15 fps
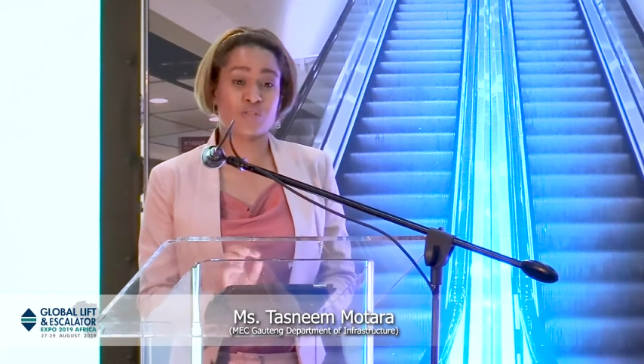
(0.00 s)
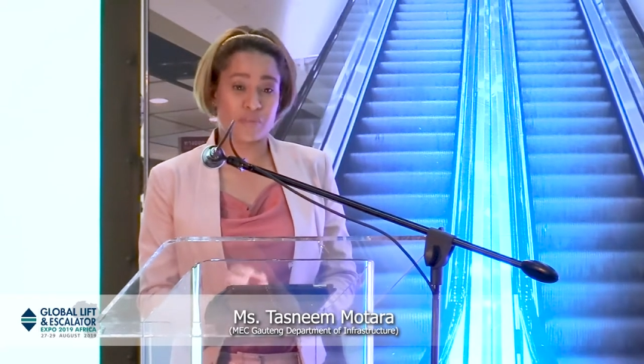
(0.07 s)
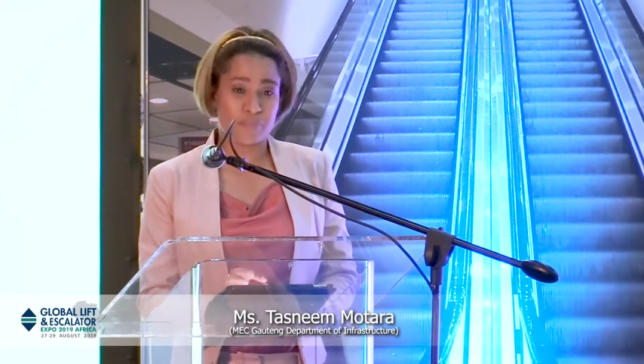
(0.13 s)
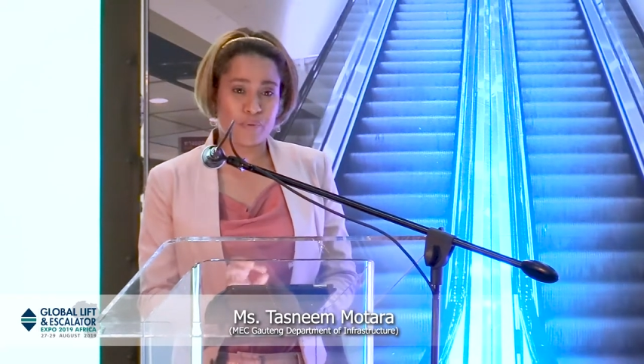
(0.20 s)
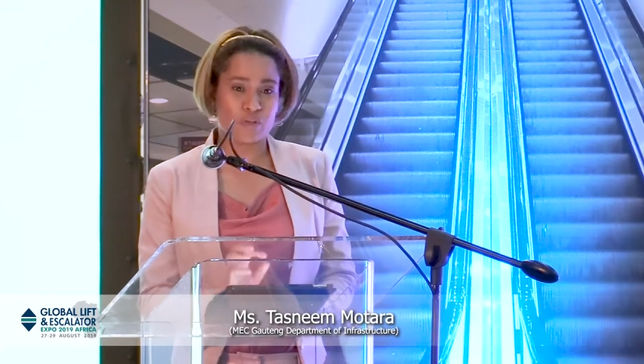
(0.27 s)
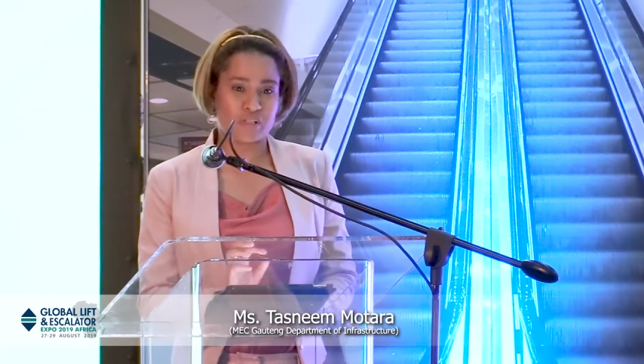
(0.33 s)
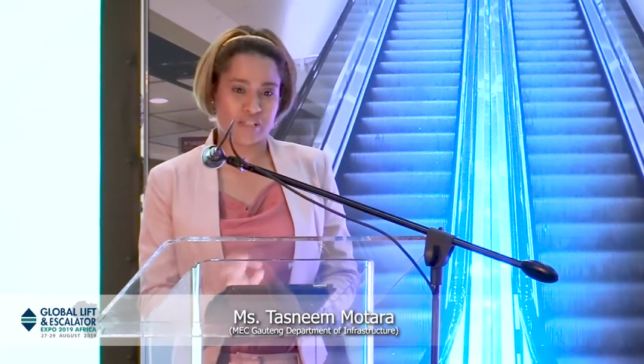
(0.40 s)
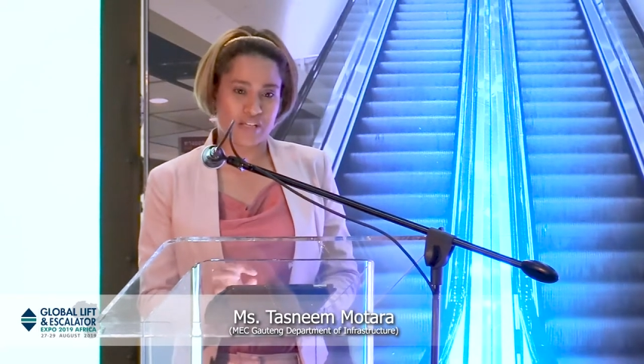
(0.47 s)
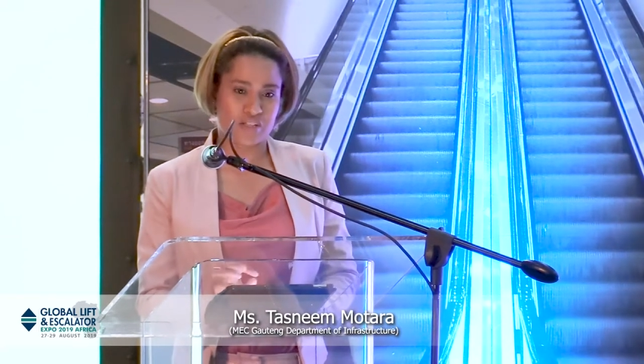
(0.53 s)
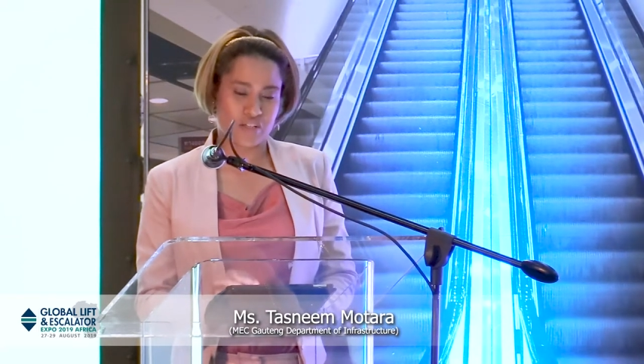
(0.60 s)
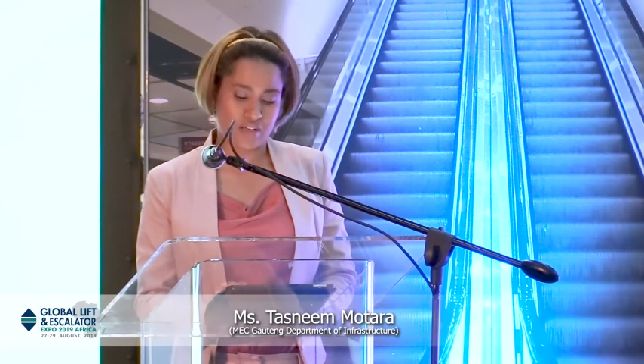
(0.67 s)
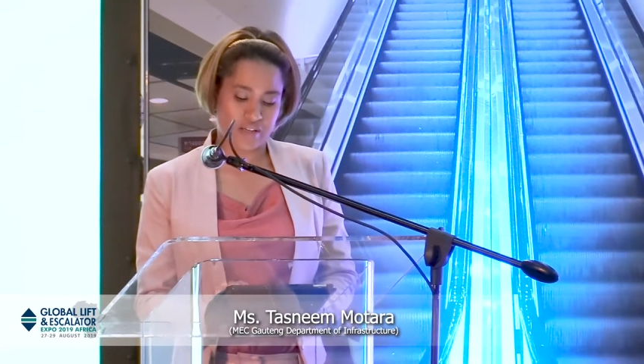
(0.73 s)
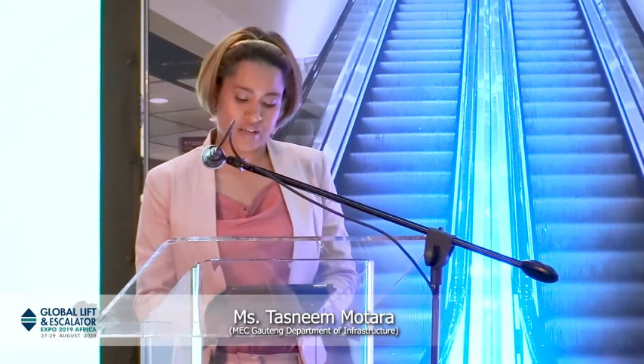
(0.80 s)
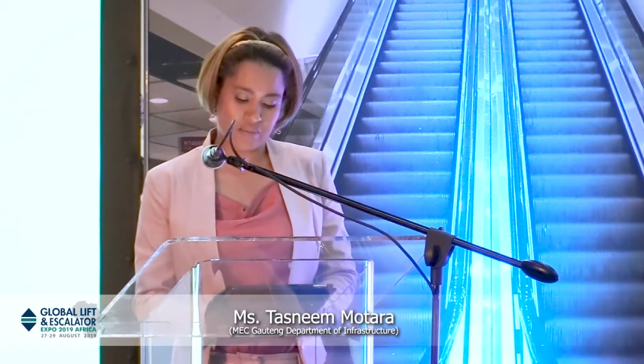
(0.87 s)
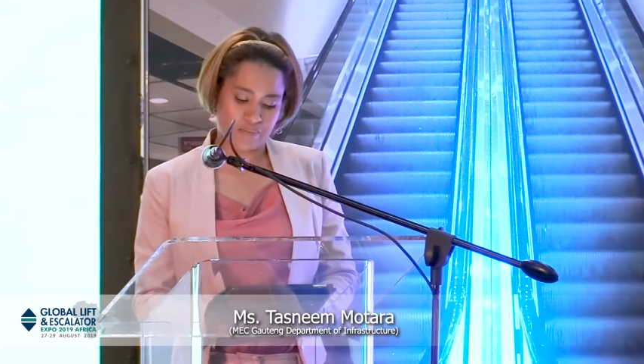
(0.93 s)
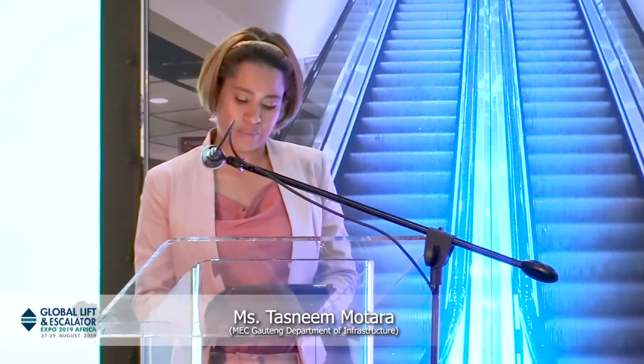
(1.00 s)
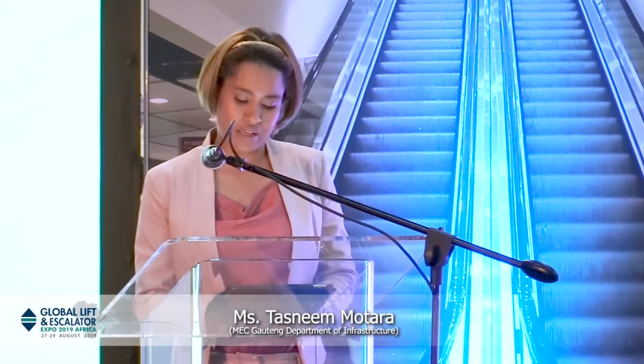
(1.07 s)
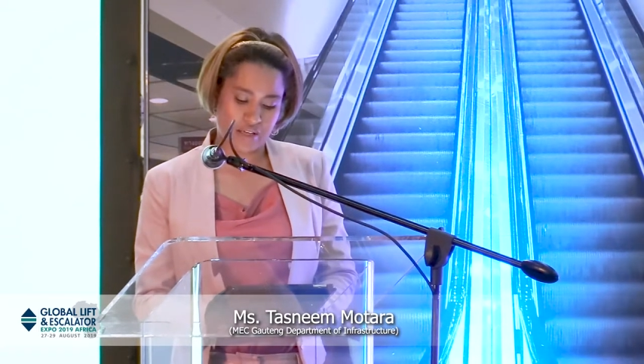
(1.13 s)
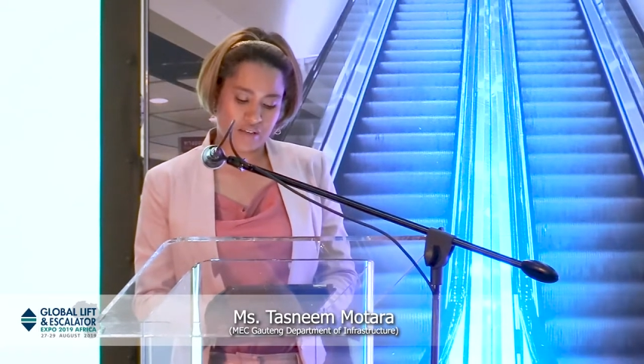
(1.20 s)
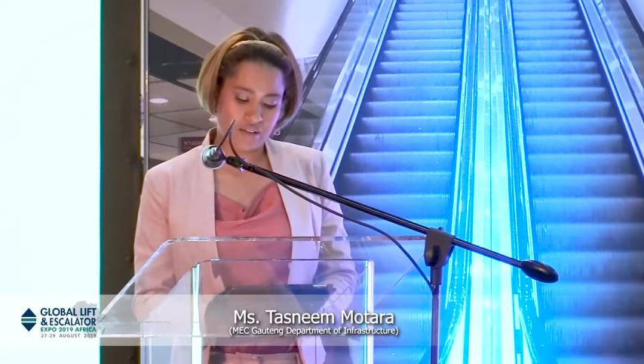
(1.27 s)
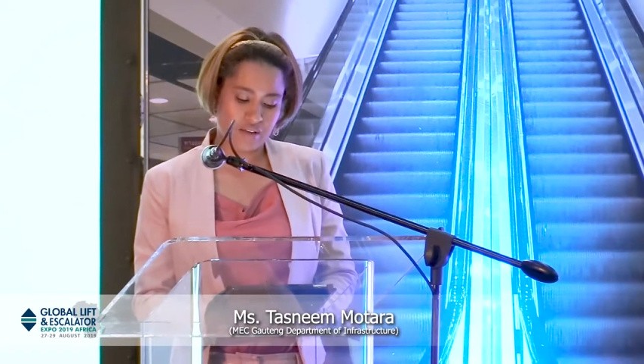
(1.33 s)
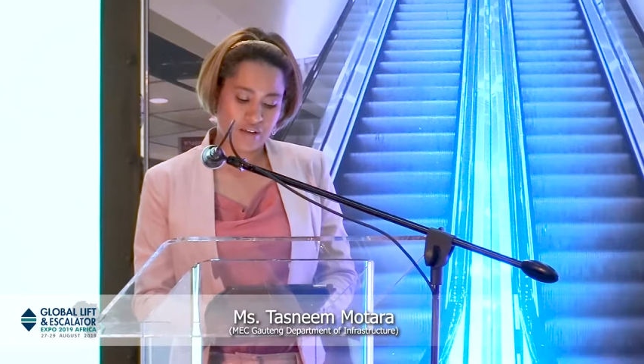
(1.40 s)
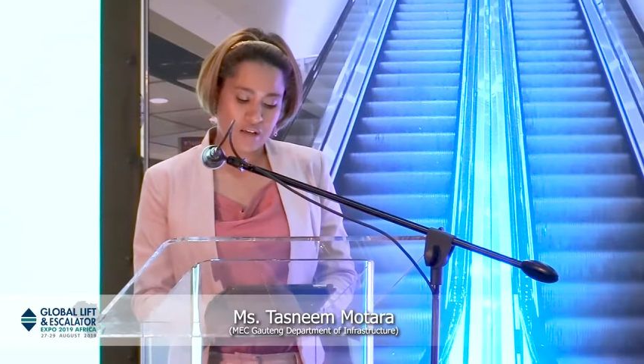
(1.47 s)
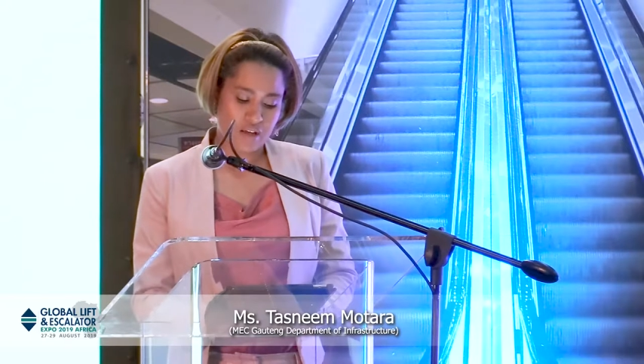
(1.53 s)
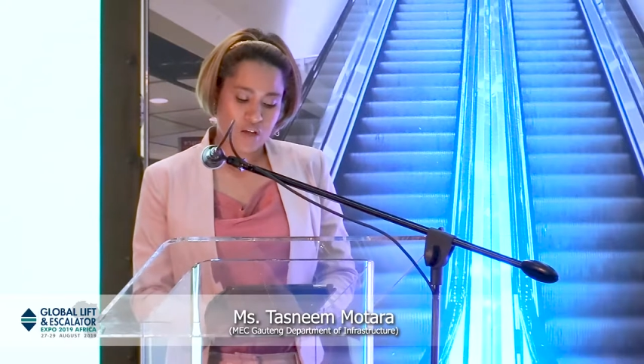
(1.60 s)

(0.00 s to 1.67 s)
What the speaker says: support such a grand plan.